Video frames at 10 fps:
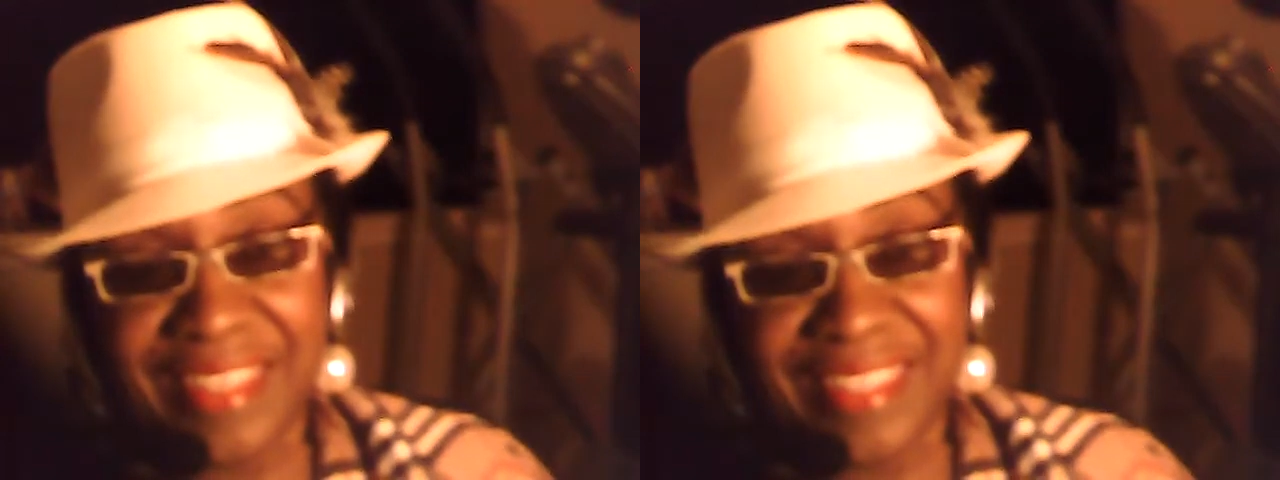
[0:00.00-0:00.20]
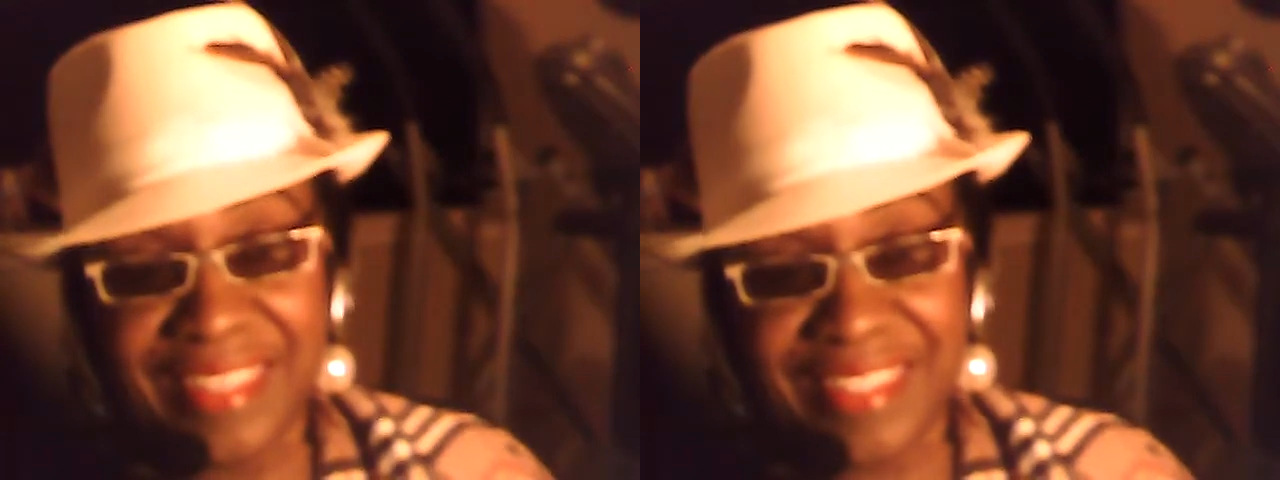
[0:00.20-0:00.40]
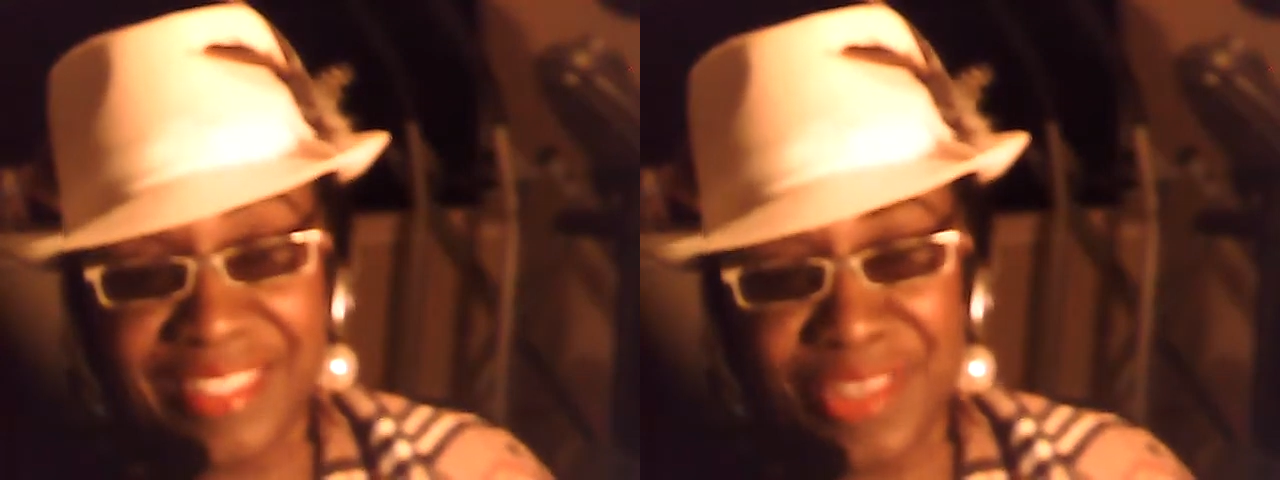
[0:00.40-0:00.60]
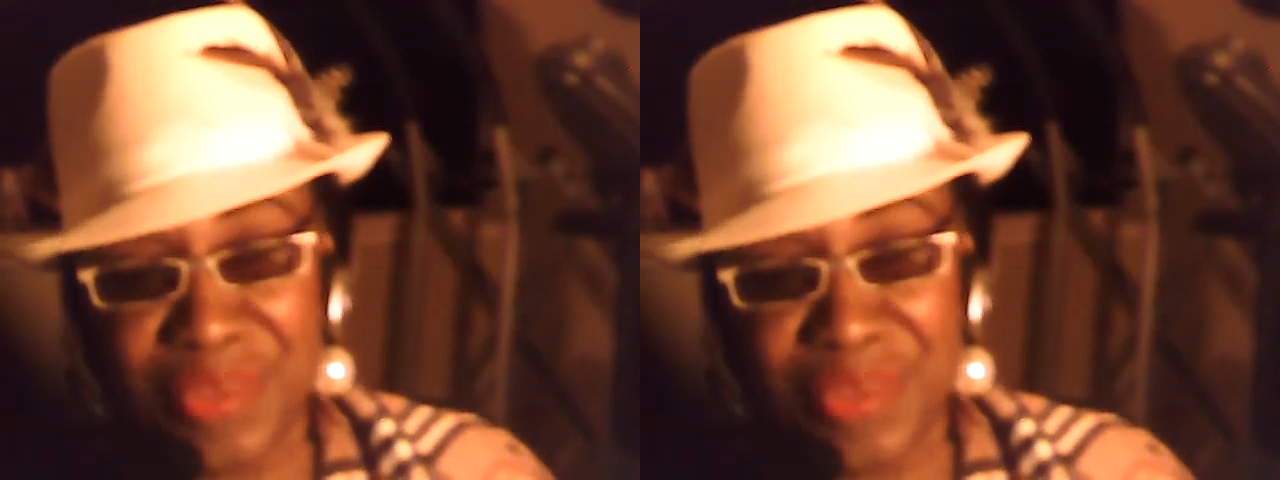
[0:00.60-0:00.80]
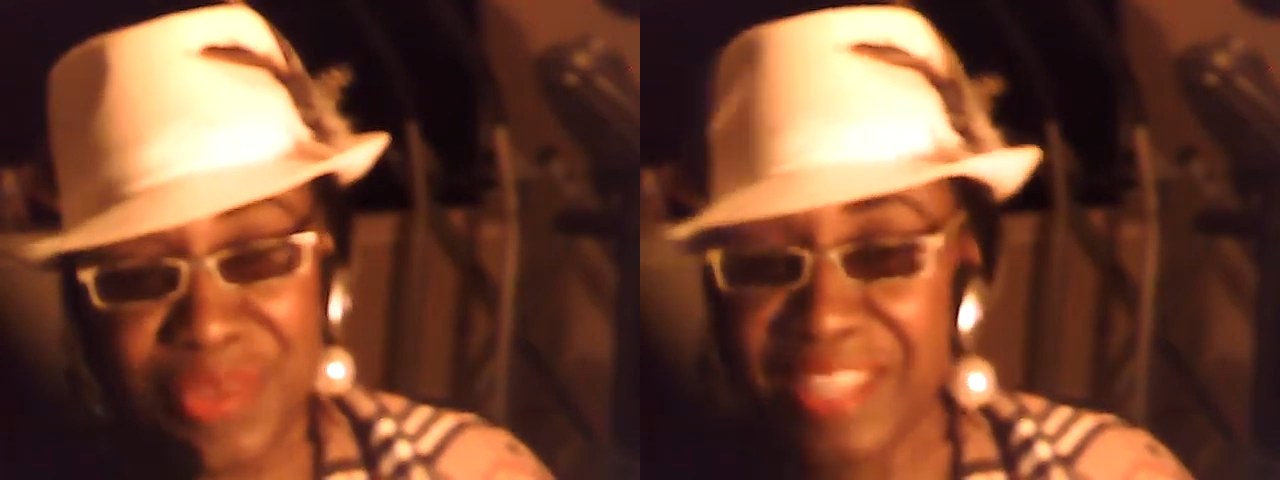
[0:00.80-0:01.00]

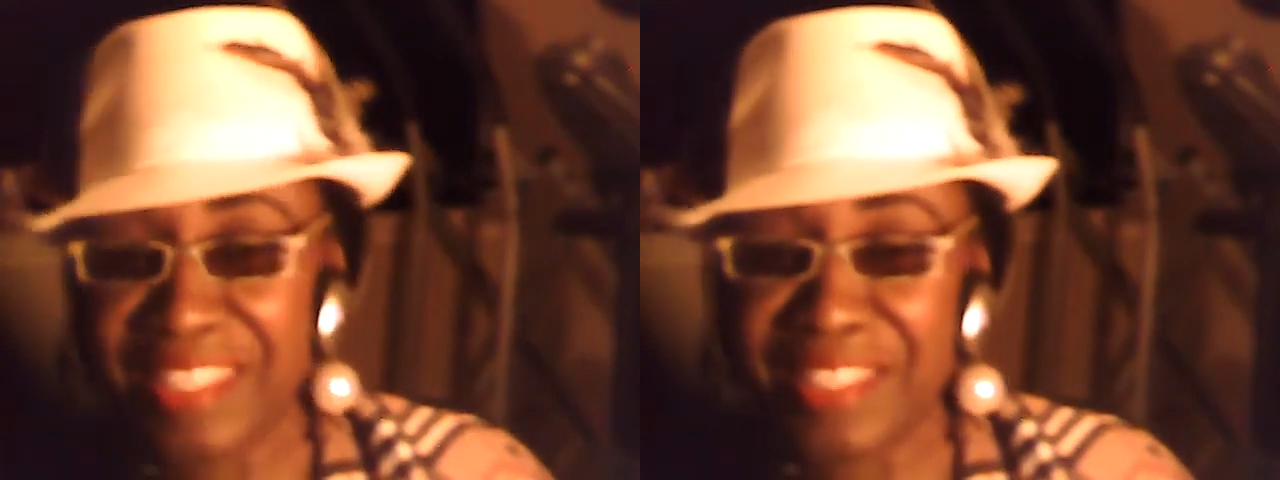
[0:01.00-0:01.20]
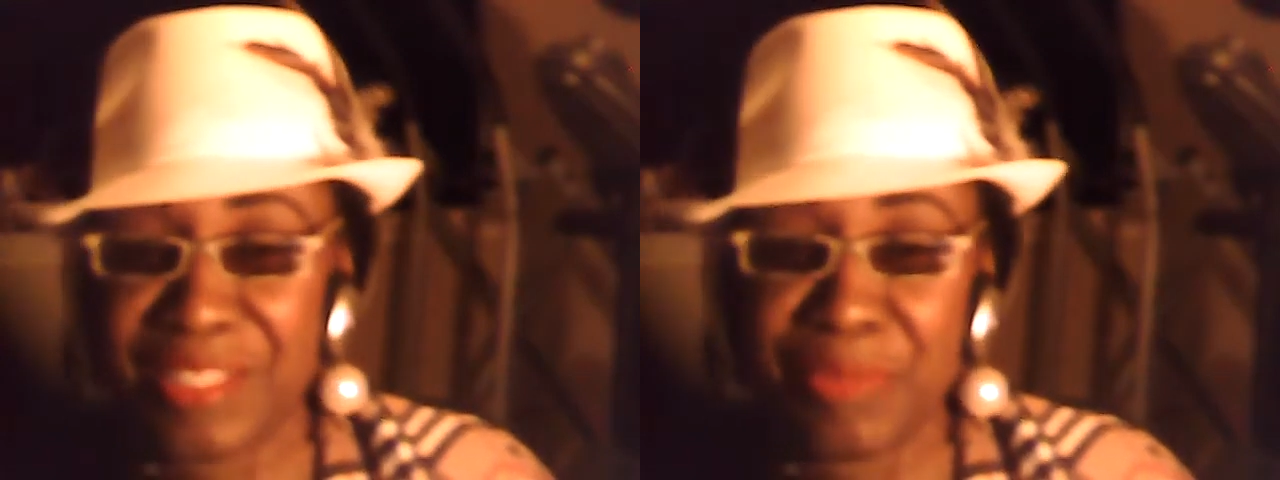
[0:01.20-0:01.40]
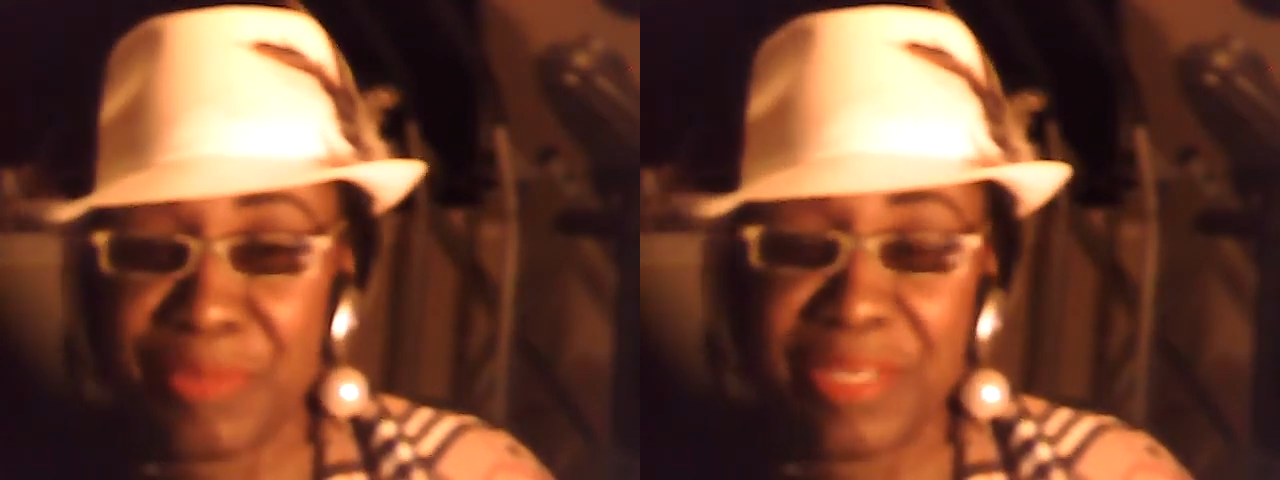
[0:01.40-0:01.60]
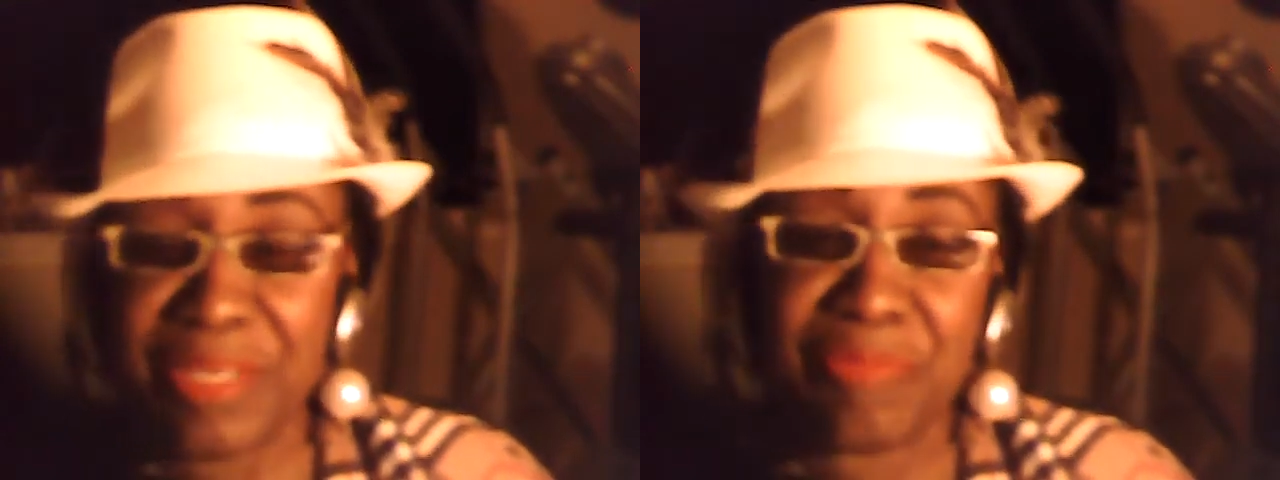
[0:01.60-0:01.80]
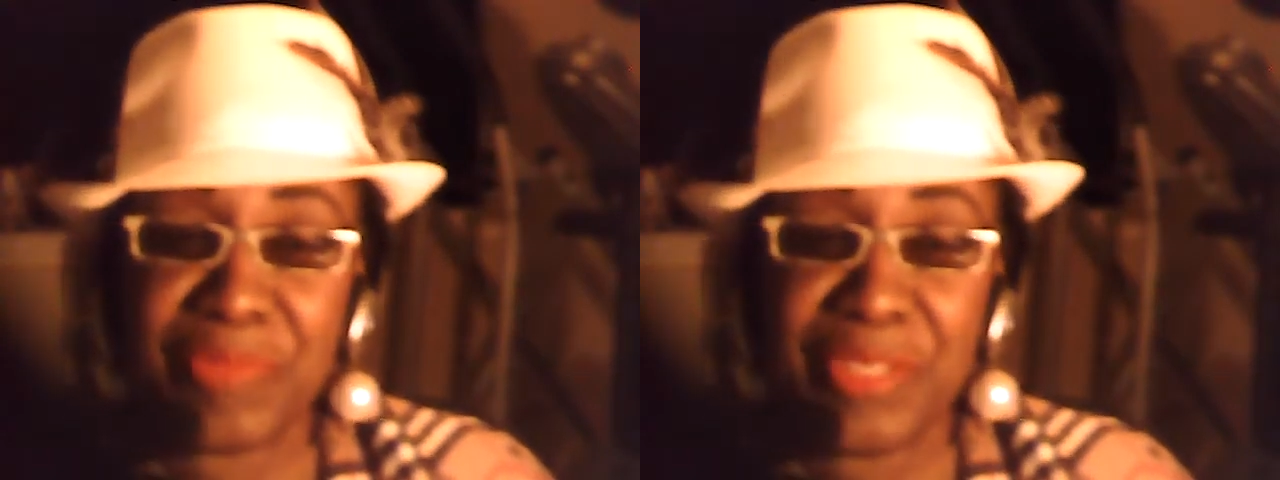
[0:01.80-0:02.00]
So that tends to be,